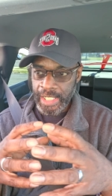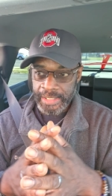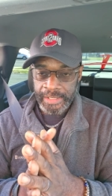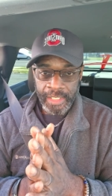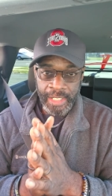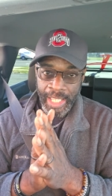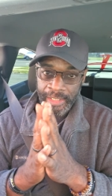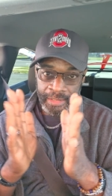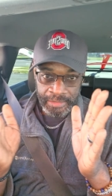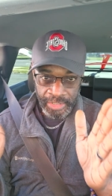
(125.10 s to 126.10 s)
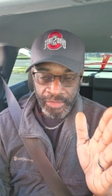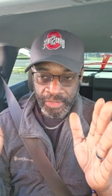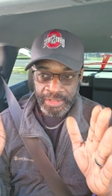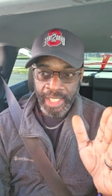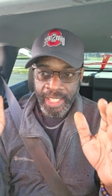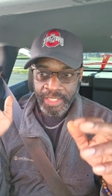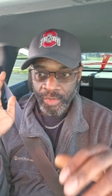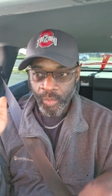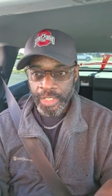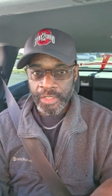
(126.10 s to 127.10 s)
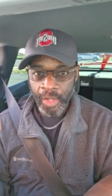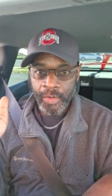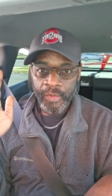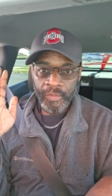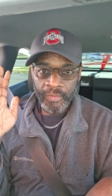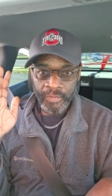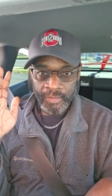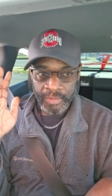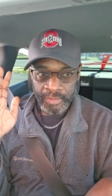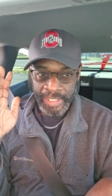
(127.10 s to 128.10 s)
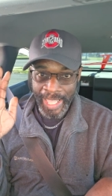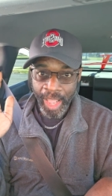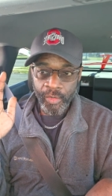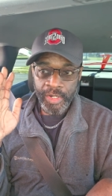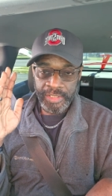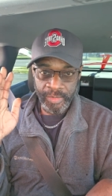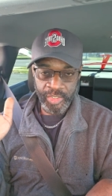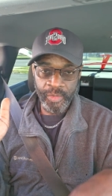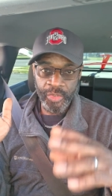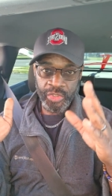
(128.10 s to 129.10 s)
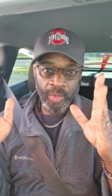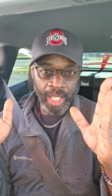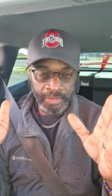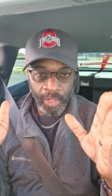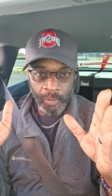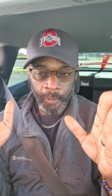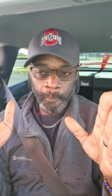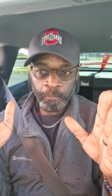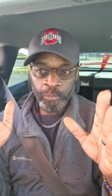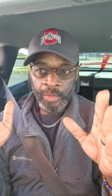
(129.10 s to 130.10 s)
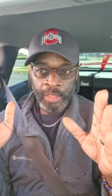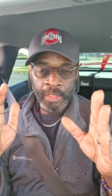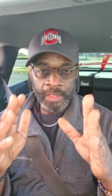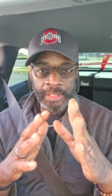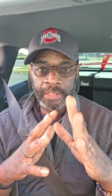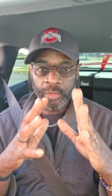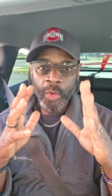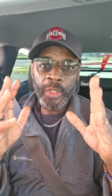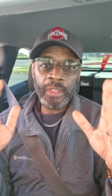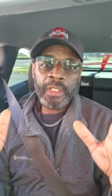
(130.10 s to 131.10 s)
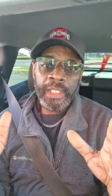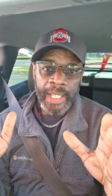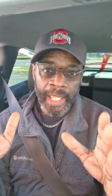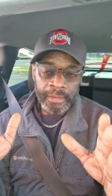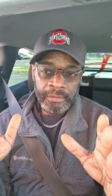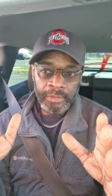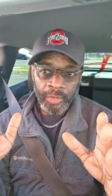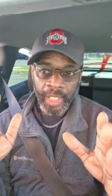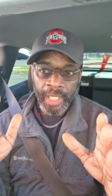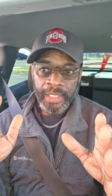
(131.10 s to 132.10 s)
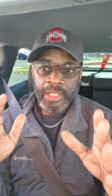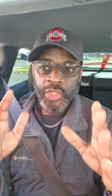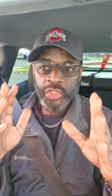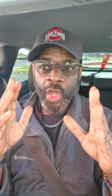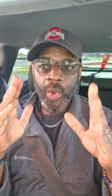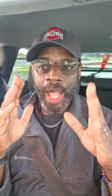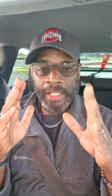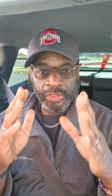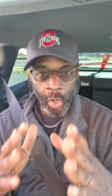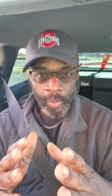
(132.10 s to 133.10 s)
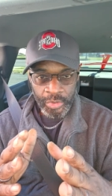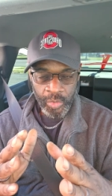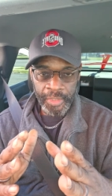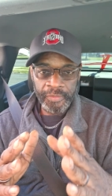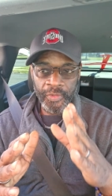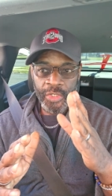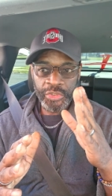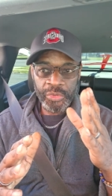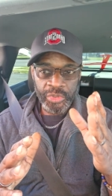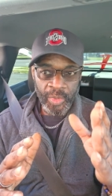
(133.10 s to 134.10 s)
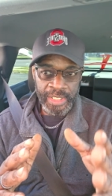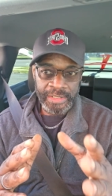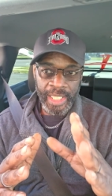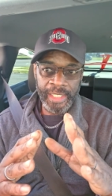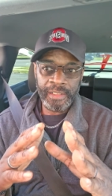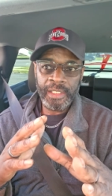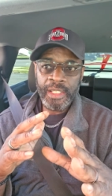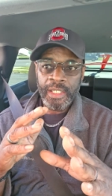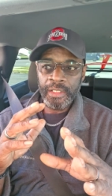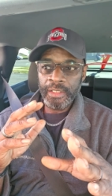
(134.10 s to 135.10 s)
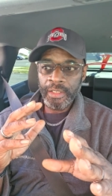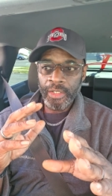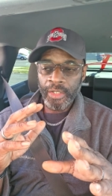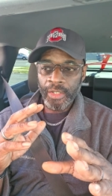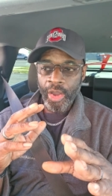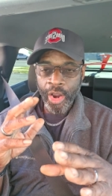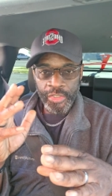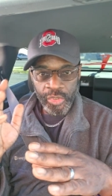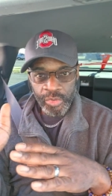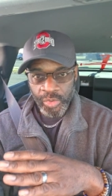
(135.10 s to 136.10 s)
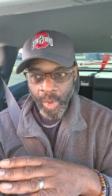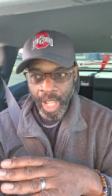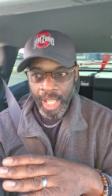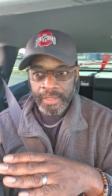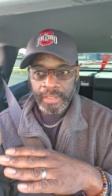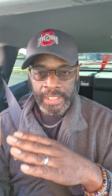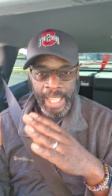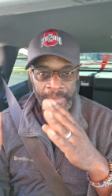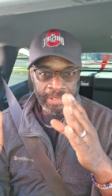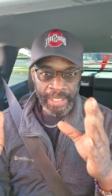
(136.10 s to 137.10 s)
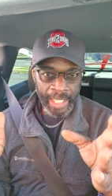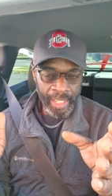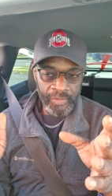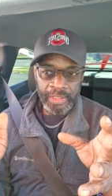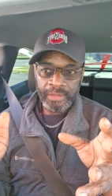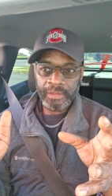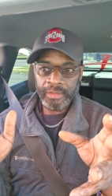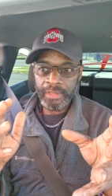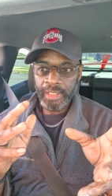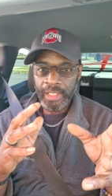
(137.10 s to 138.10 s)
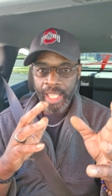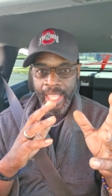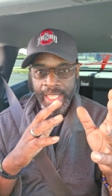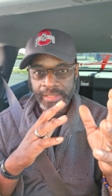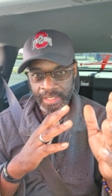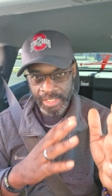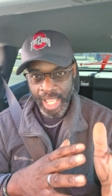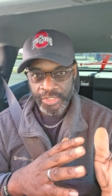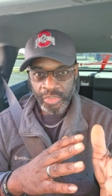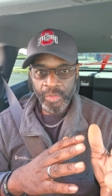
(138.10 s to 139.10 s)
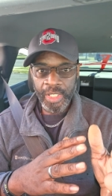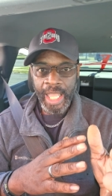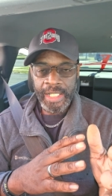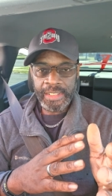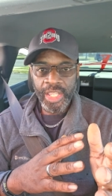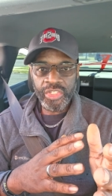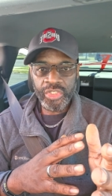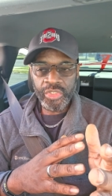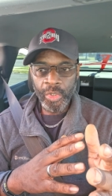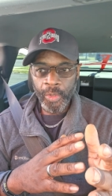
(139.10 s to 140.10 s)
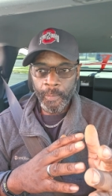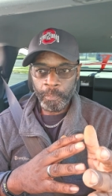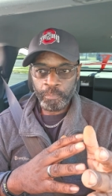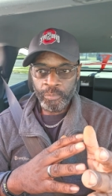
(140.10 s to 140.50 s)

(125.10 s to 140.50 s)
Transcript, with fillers: and I said, I continue to say the window, the hour, September to October, this is what we're looking at. Okay. So October 21st to the 22nd, R2 Swan, the name that they gave it, has a Yahshua connotation to it.